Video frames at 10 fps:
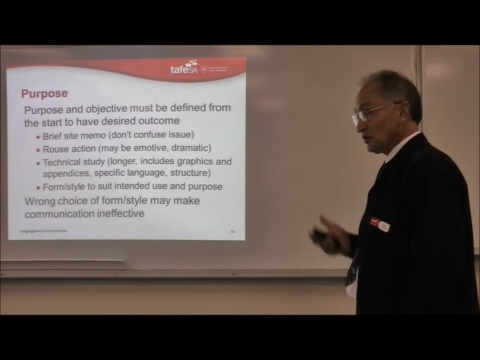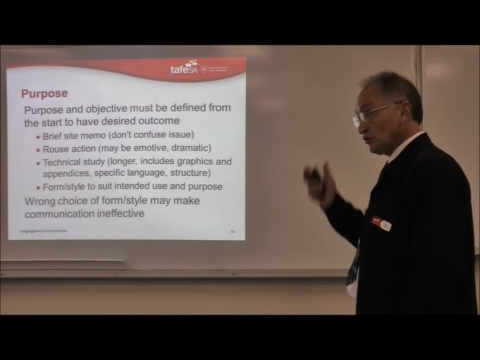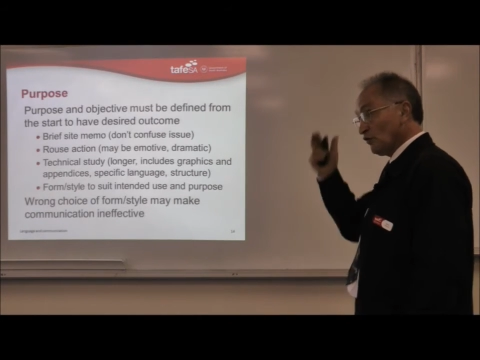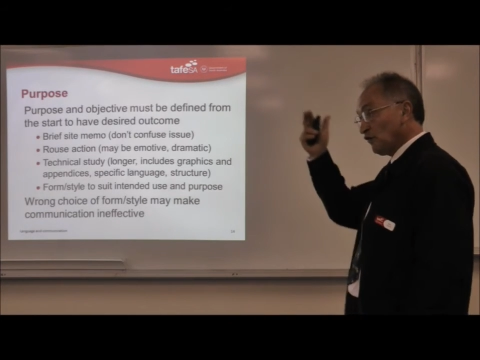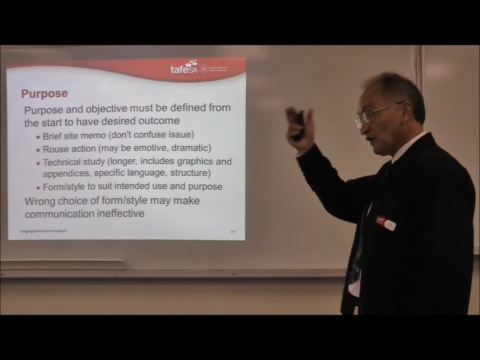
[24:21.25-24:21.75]
It
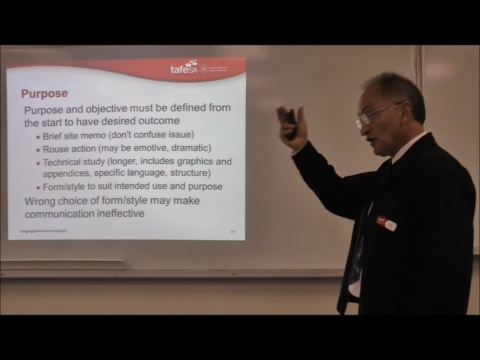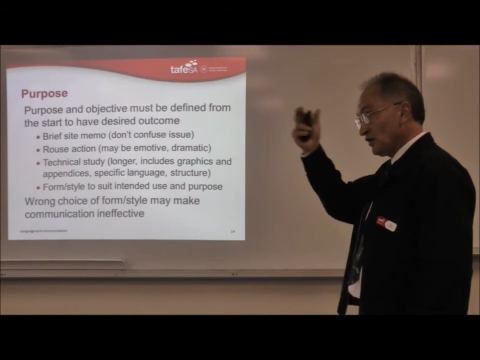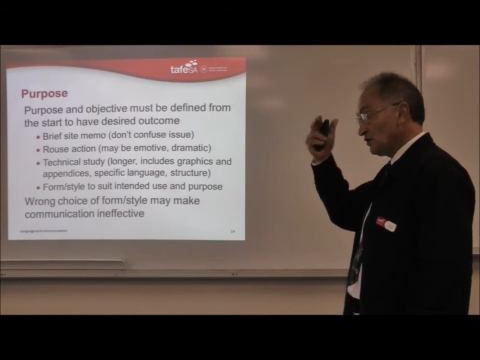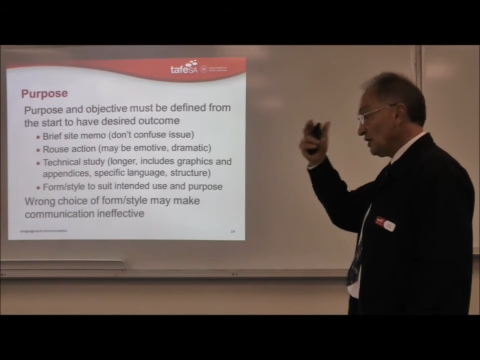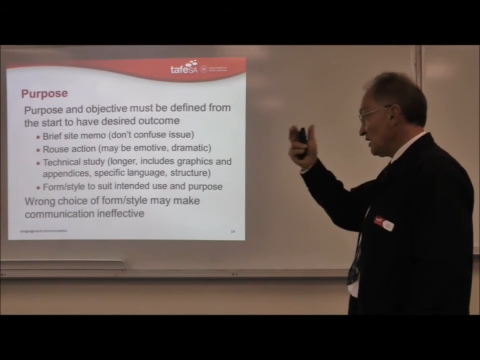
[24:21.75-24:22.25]
will
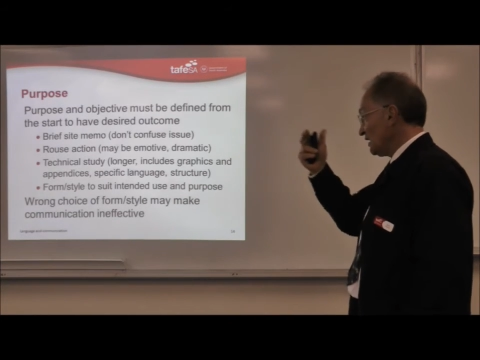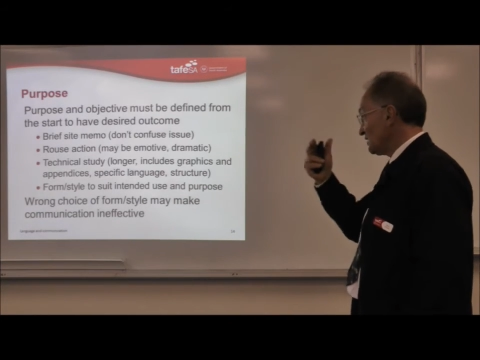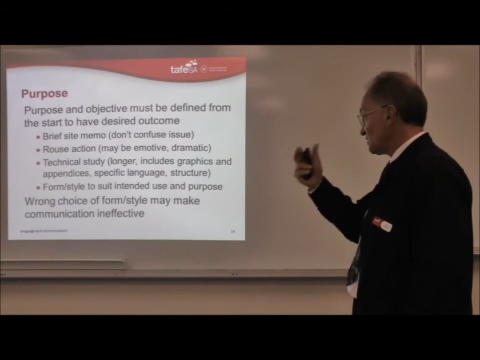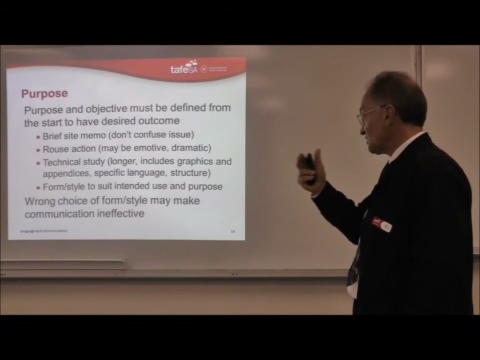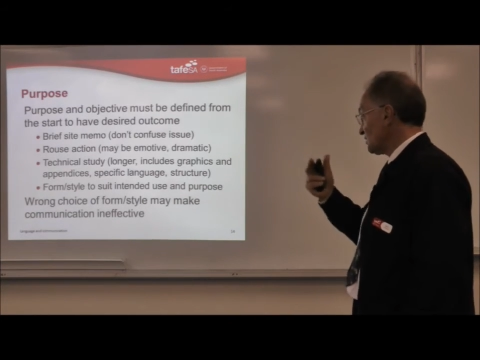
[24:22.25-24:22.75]
flow
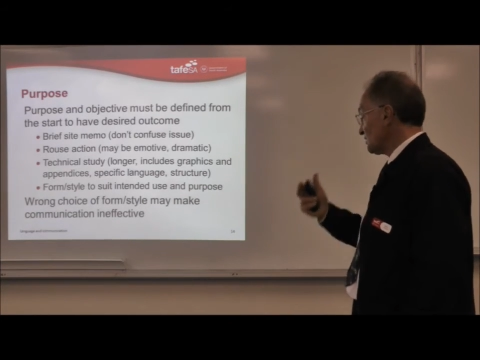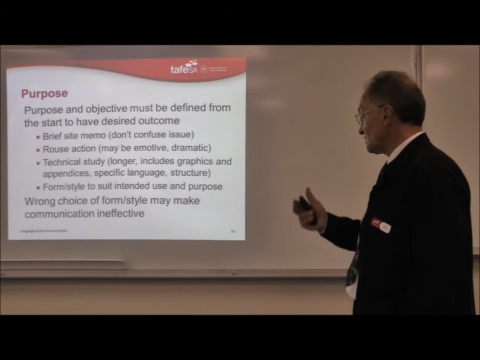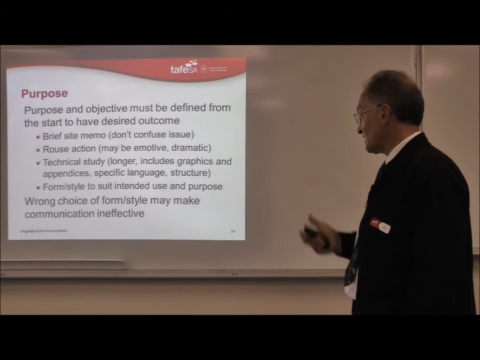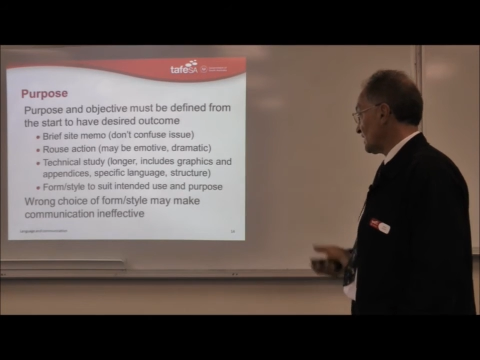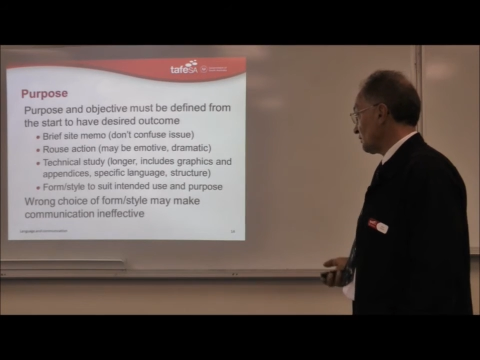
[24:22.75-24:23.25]
in
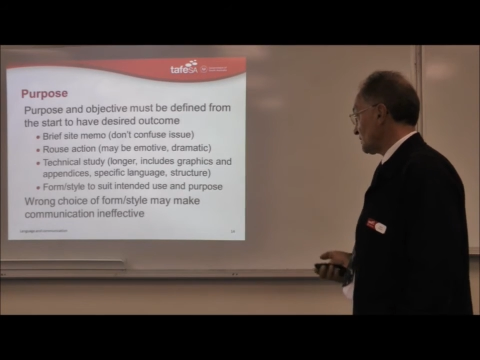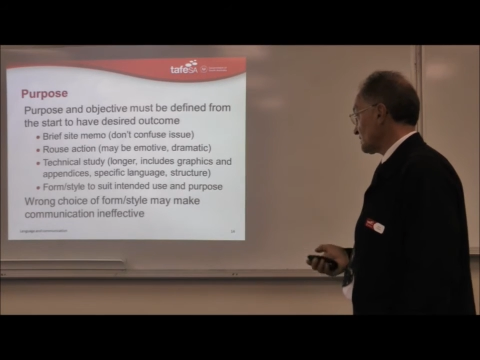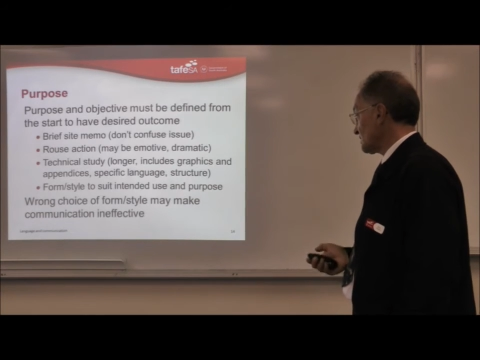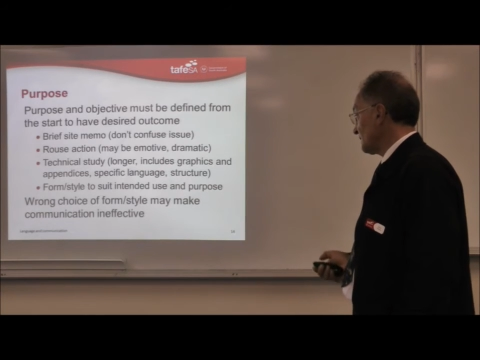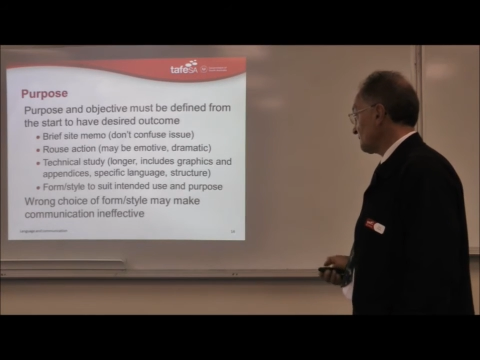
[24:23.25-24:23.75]
certain
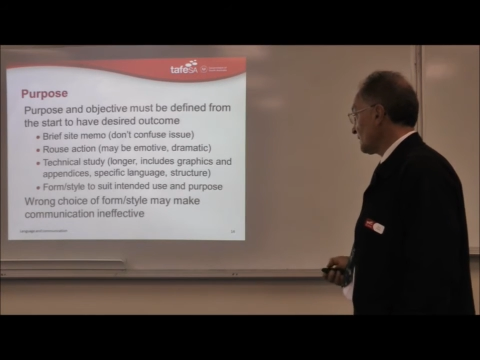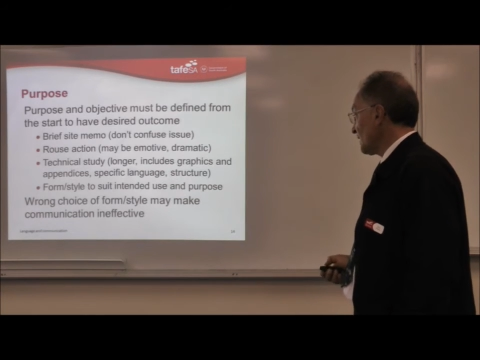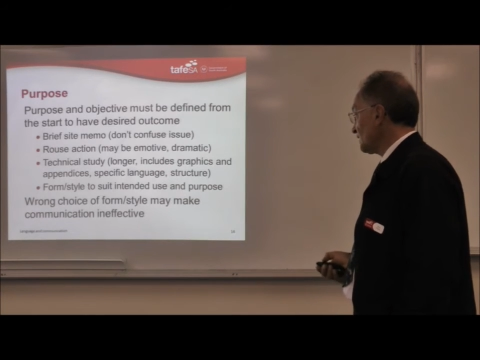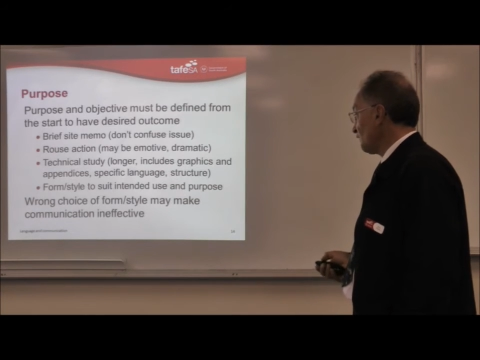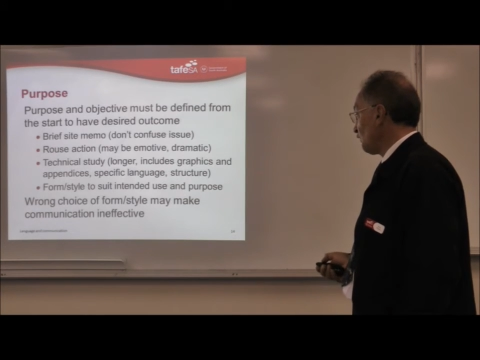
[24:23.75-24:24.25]
sequence.
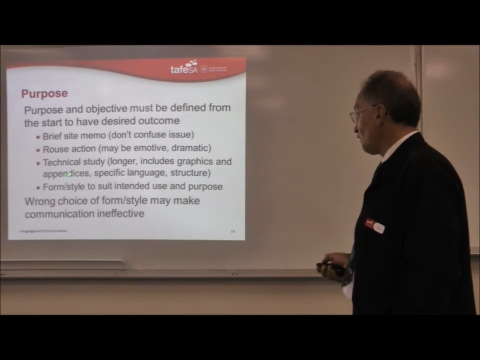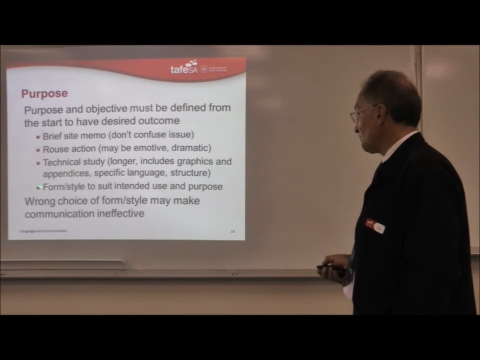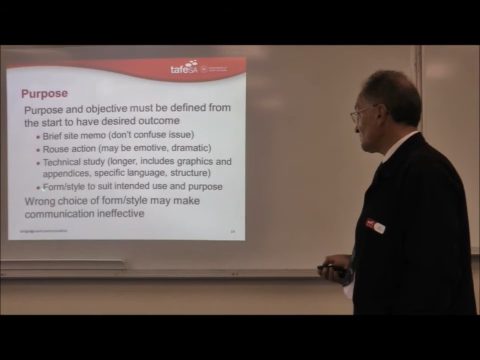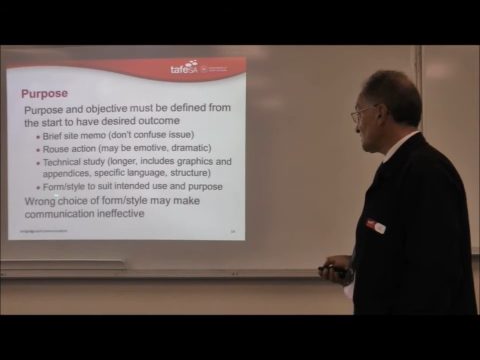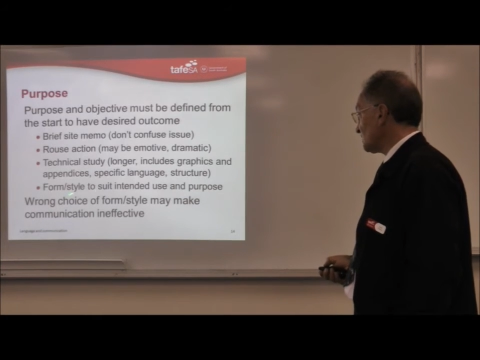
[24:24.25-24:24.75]
The
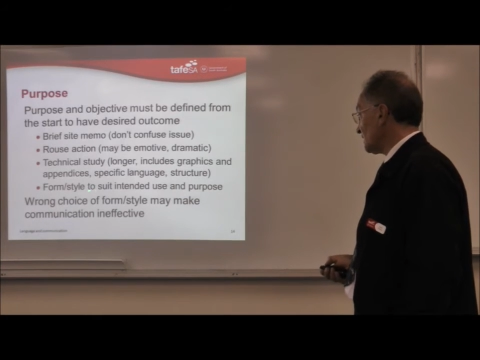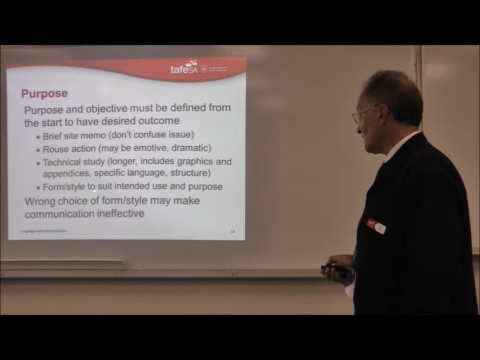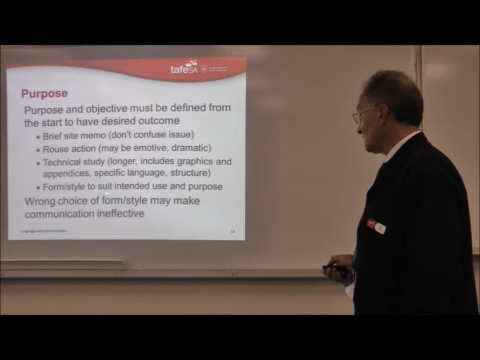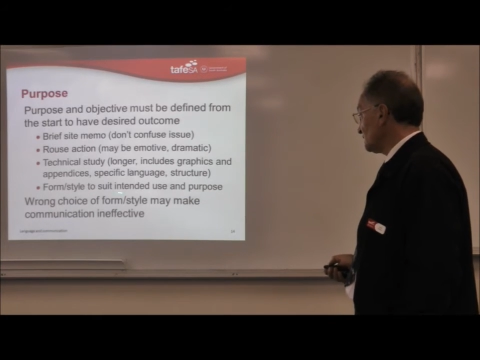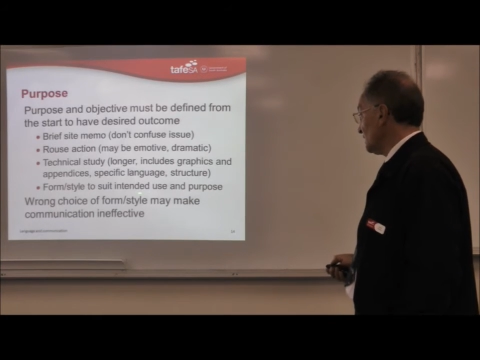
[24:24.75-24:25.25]
form
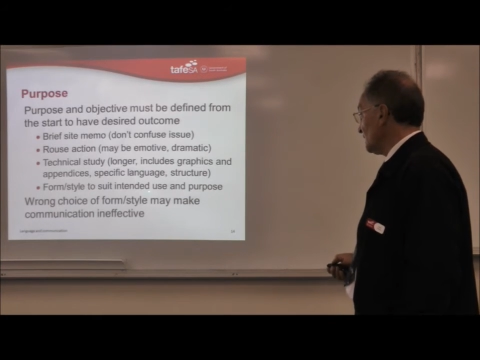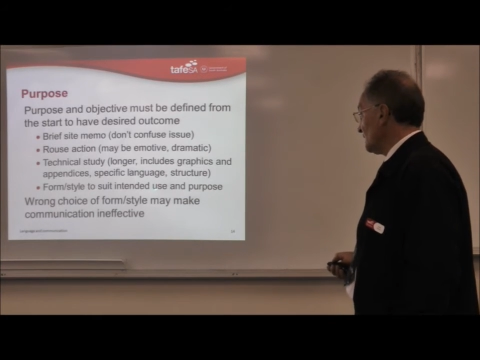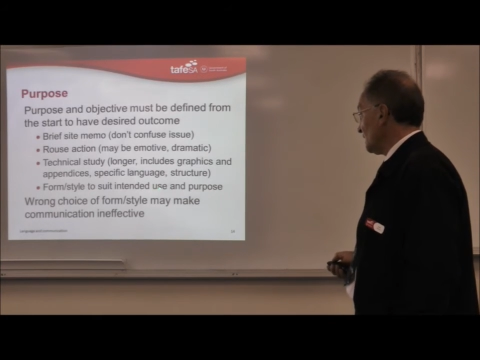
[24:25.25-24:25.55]
style